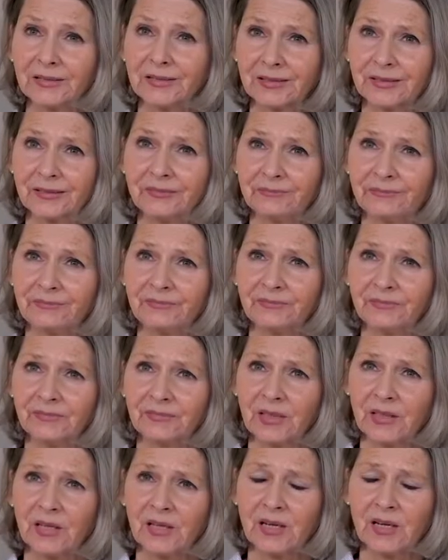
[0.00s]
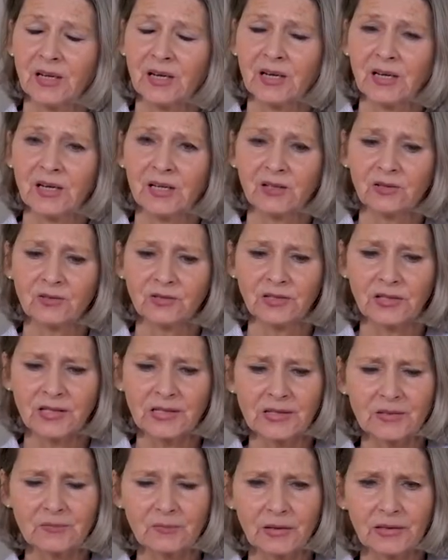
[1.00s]
for it, especially with
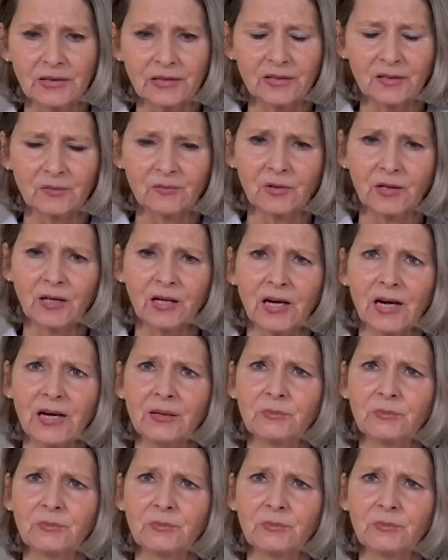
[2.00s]
regard to